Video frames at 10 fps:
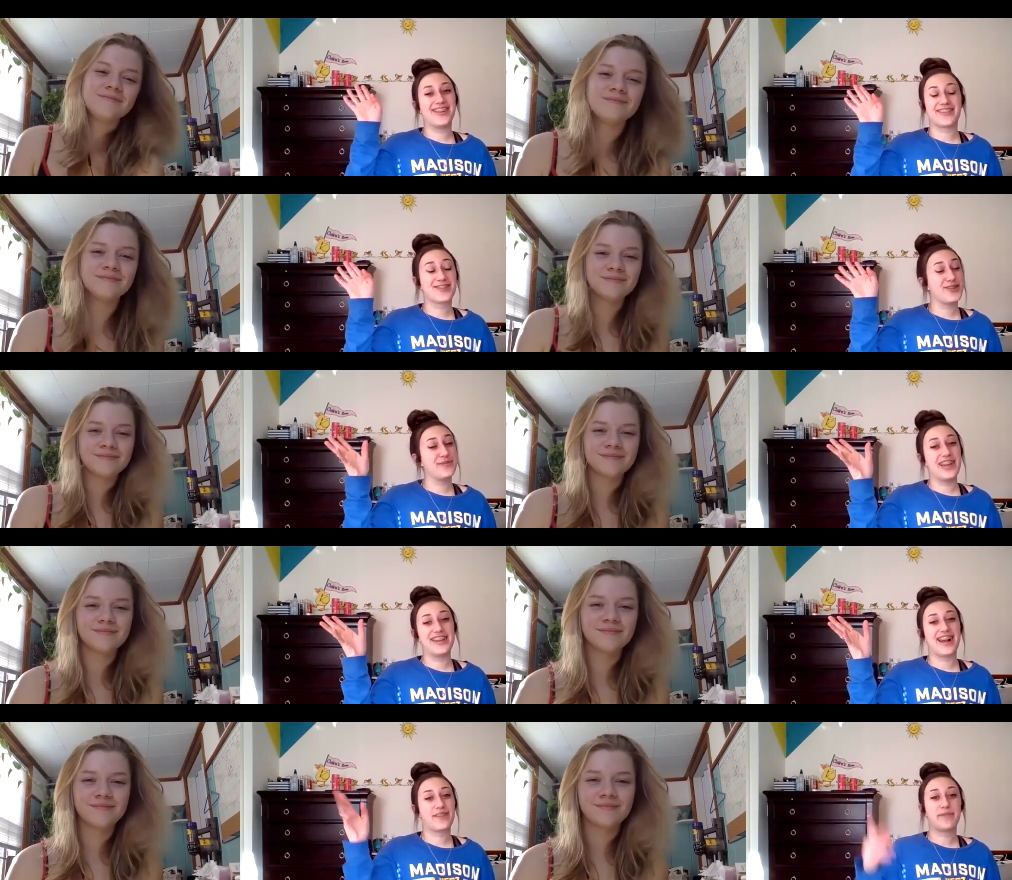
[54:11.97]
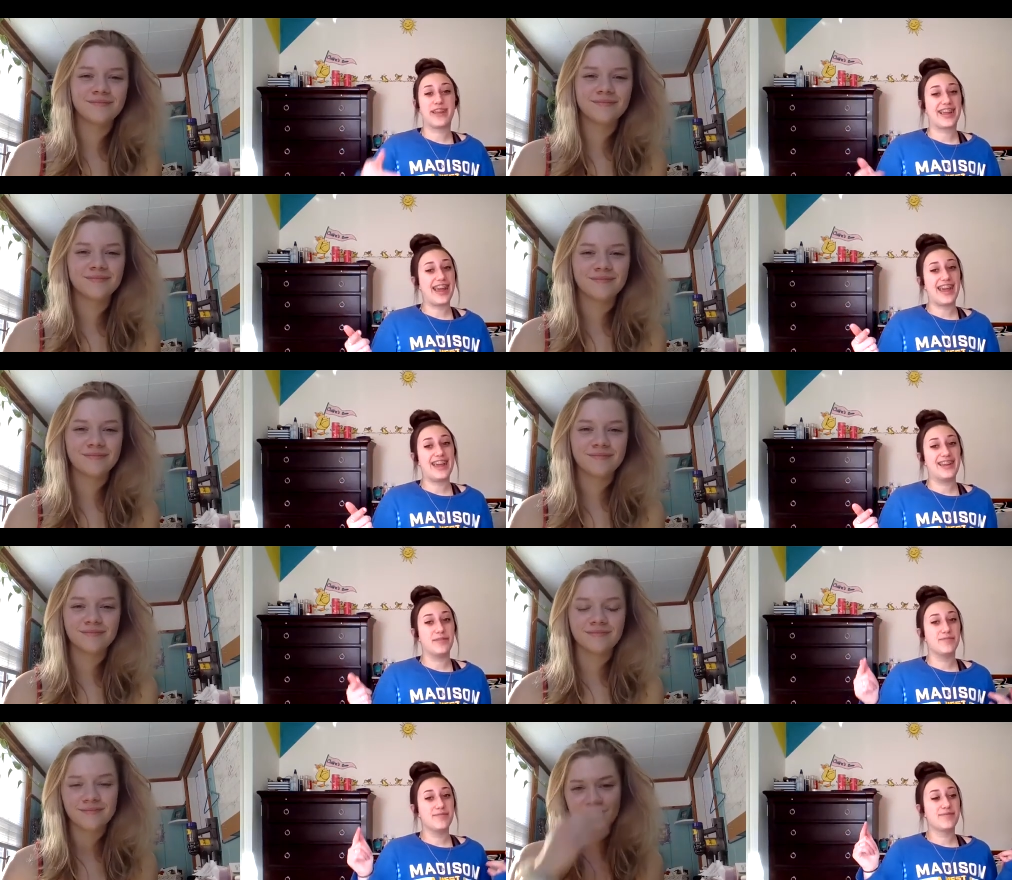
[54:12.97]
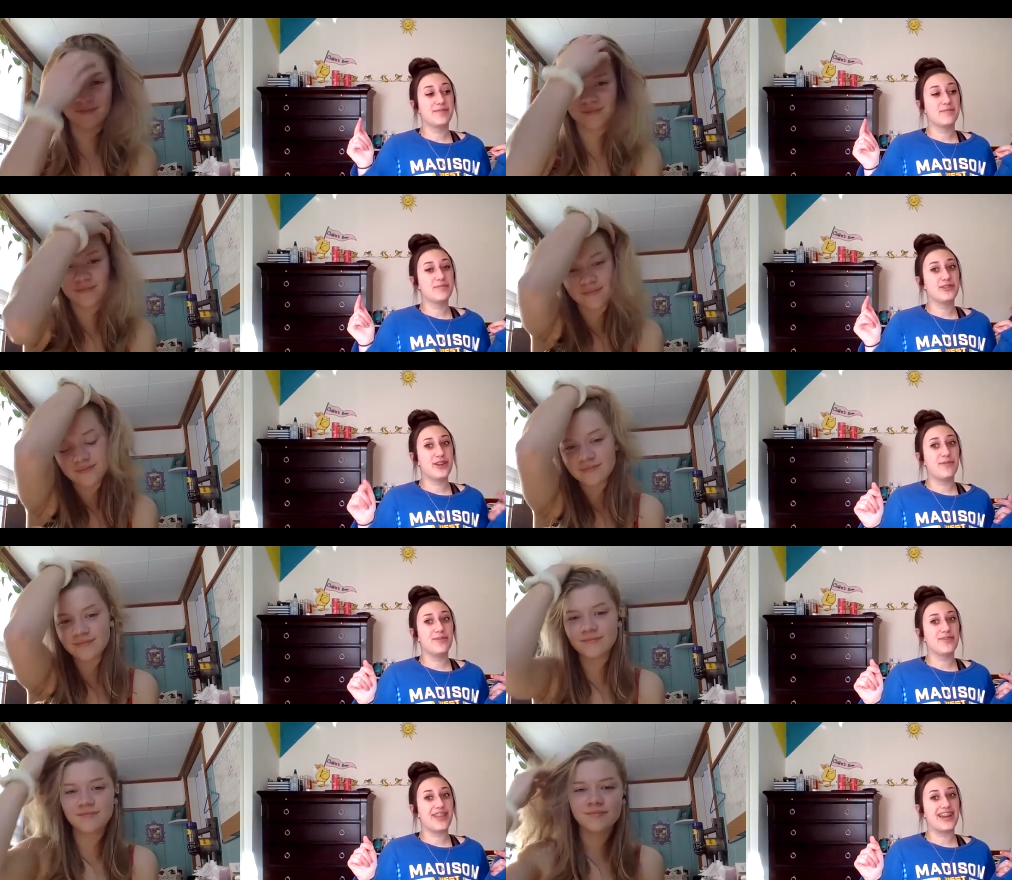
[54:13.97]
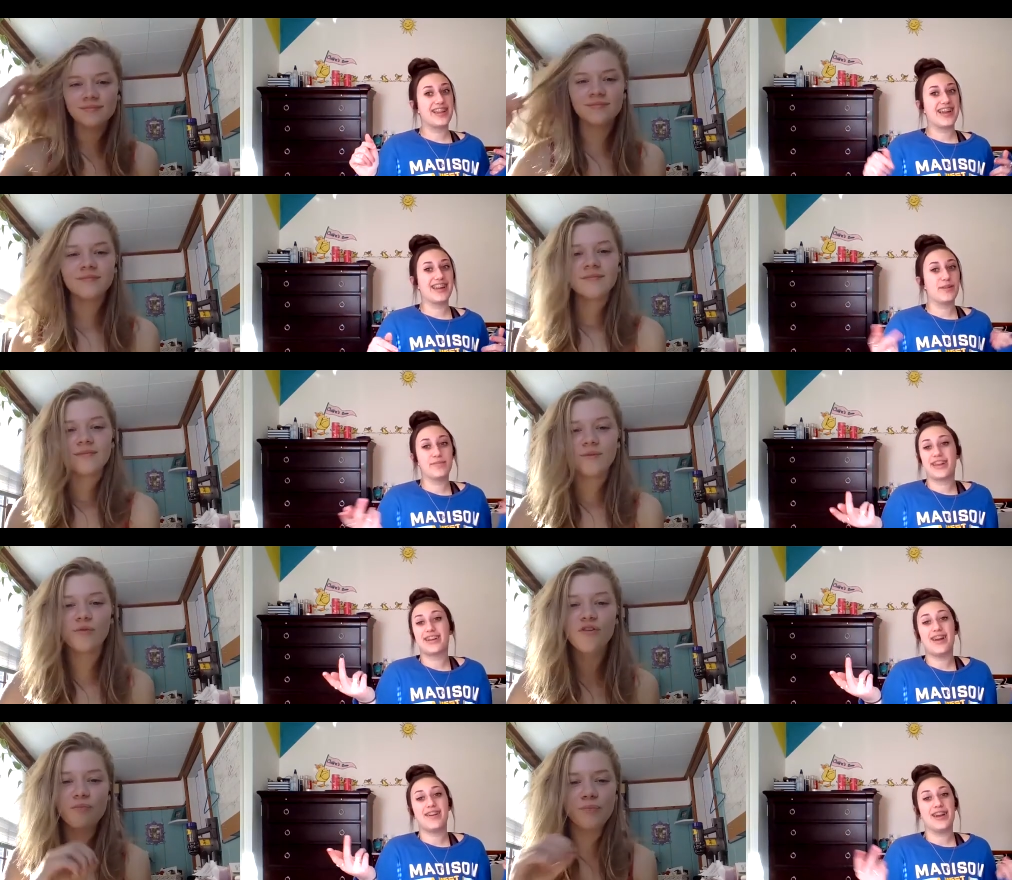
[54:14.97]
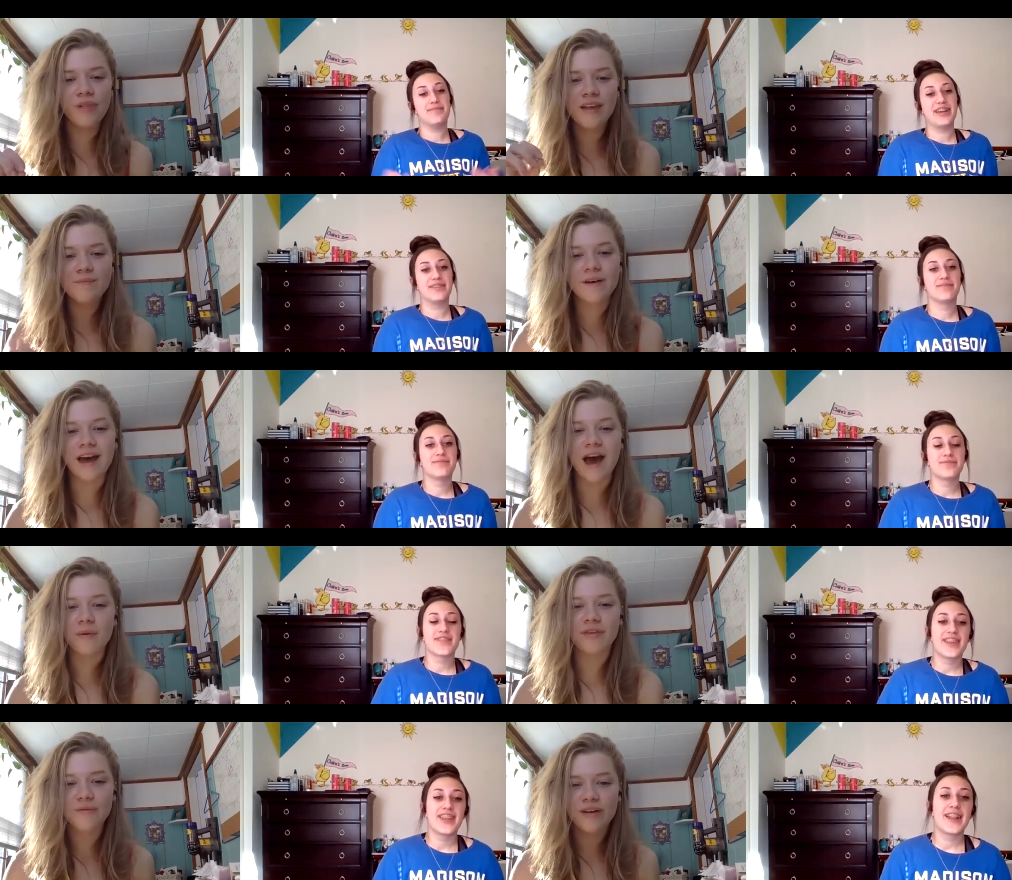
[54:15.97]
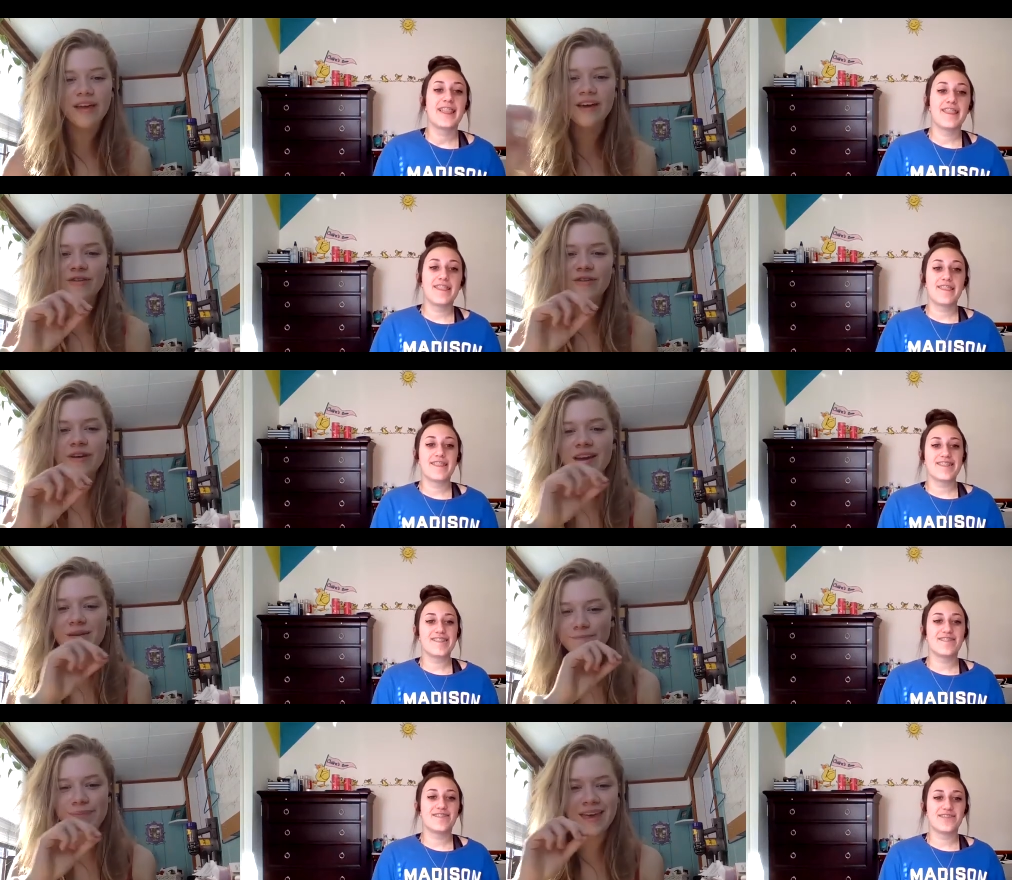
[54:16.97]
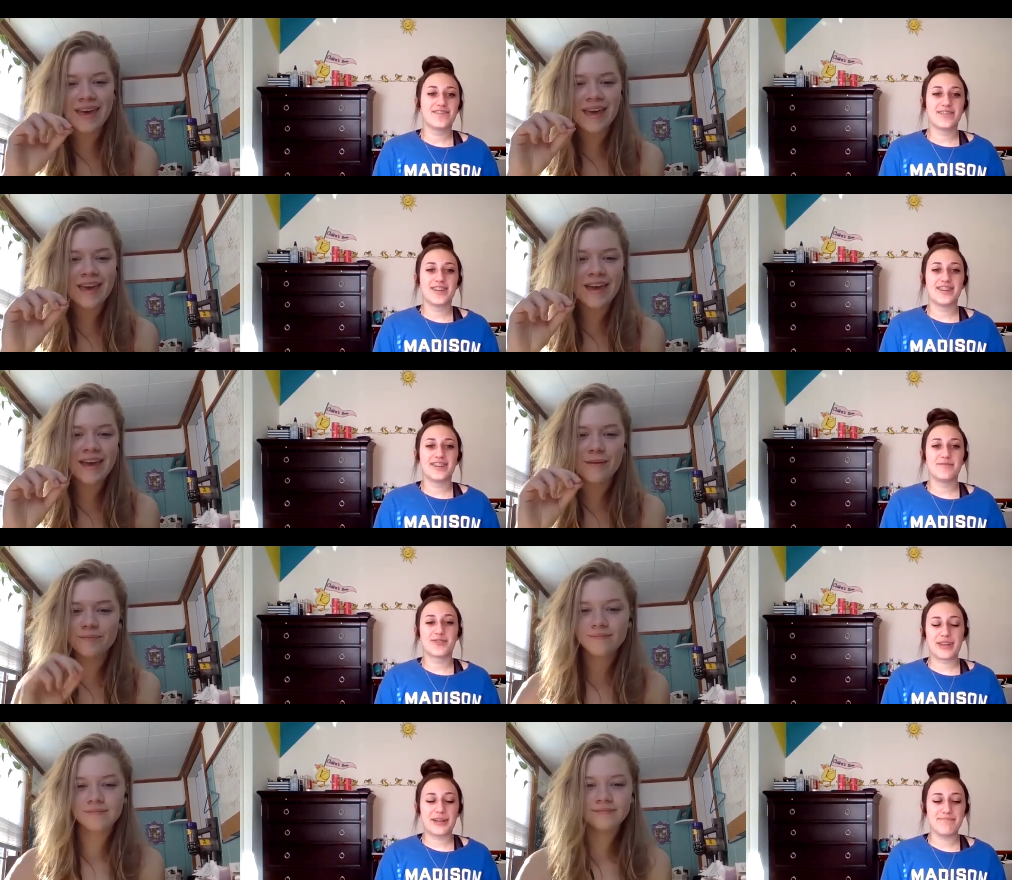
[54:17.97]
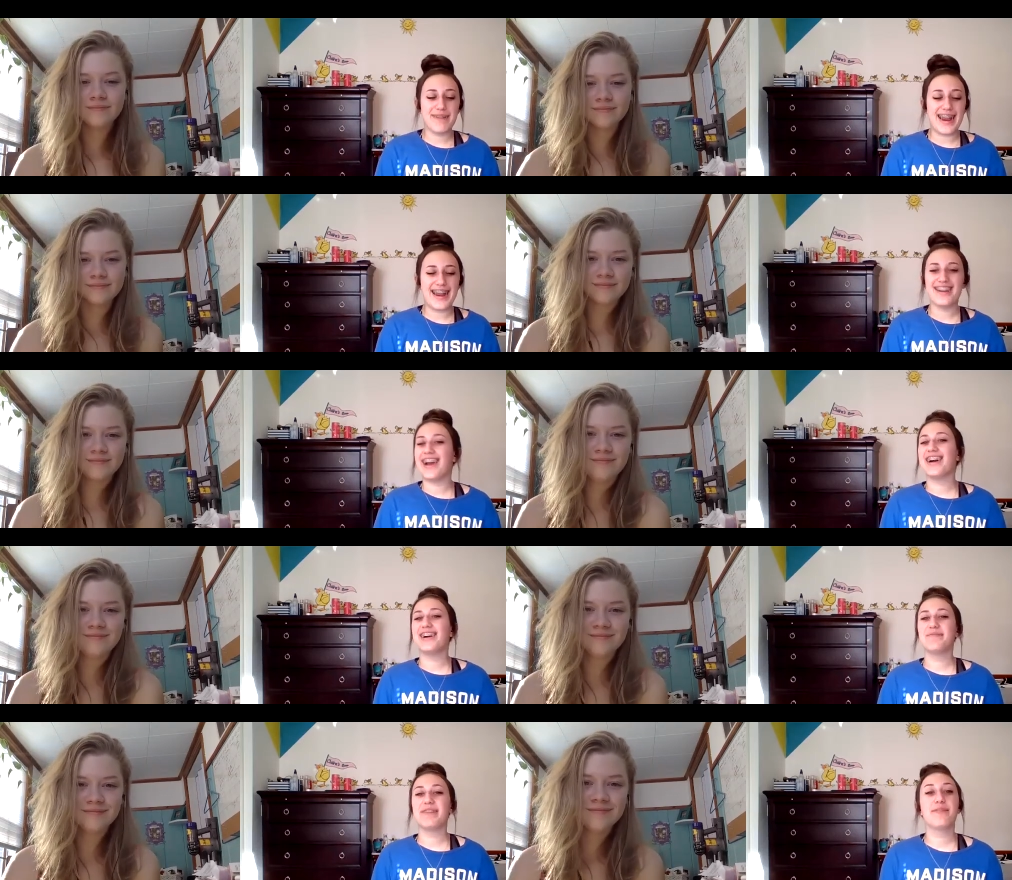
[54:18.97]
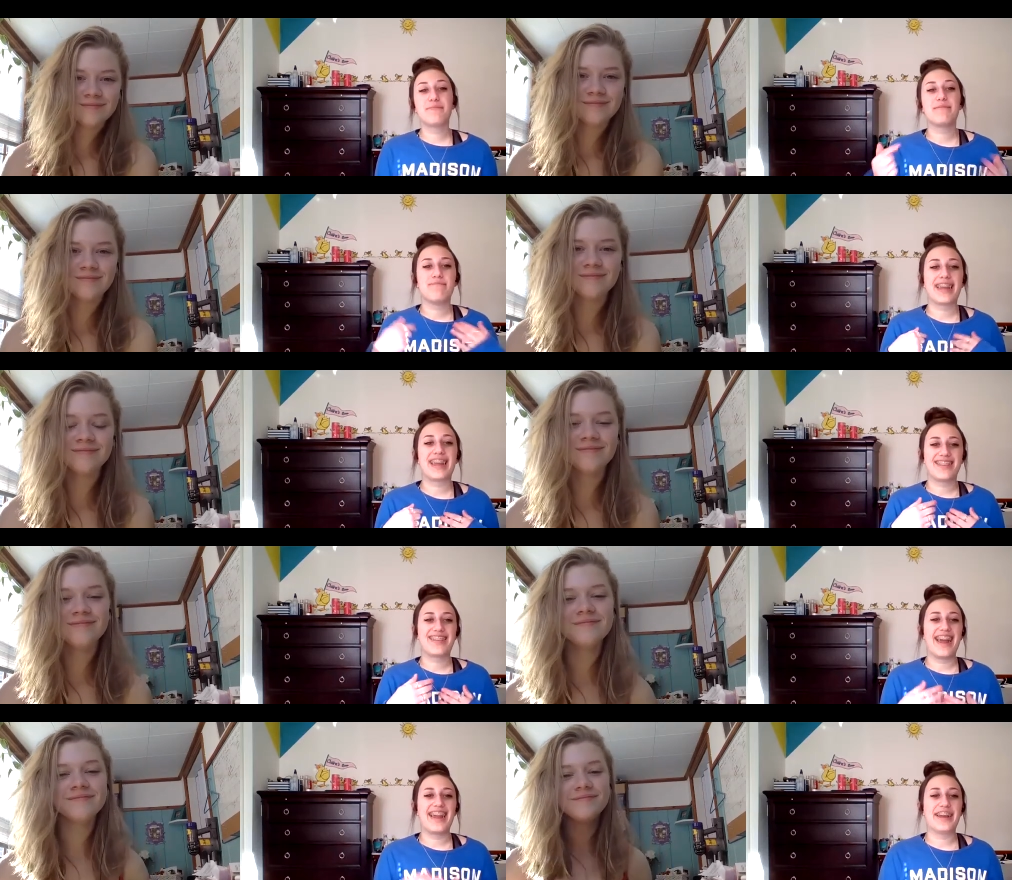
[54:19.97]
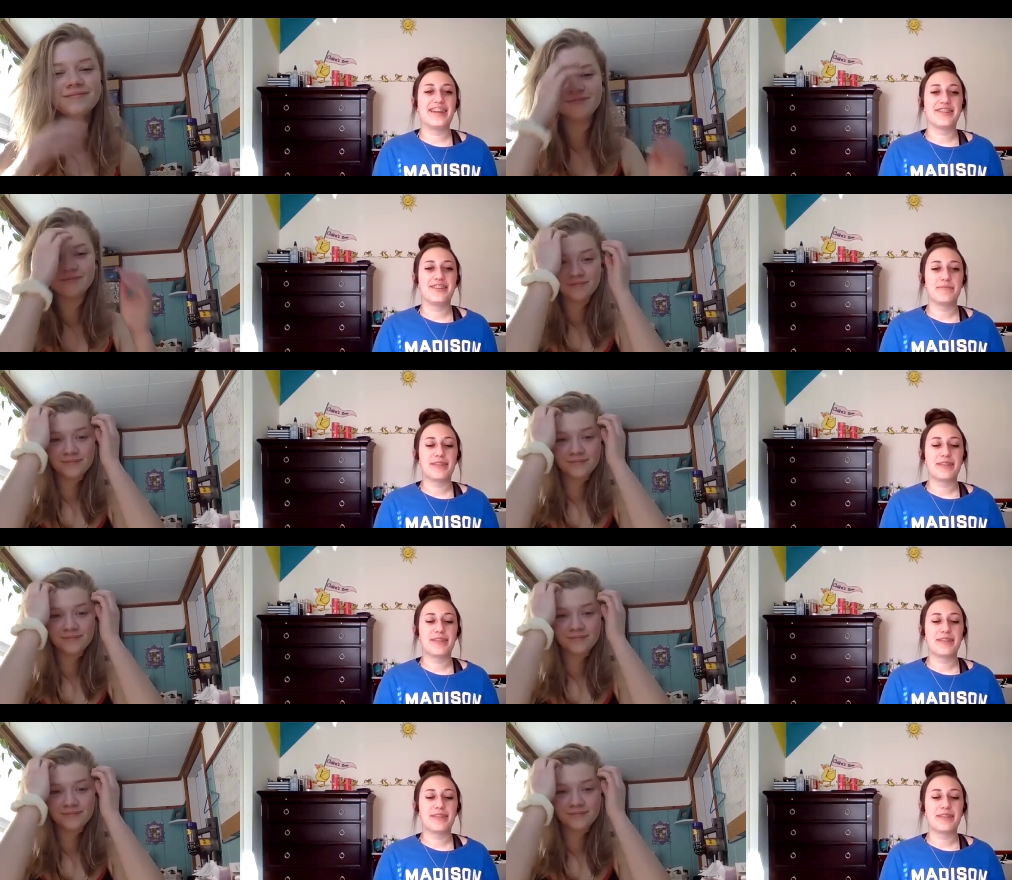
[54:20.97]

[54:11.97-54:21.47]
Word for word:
Speaker 1: Just shoot me a text, be like, hey, don't do that again. And I'll be just like, all right, man. Out with
Speaker 2: a really annoying
Speaker 1: just like, um, it'll be me saying it too. It'll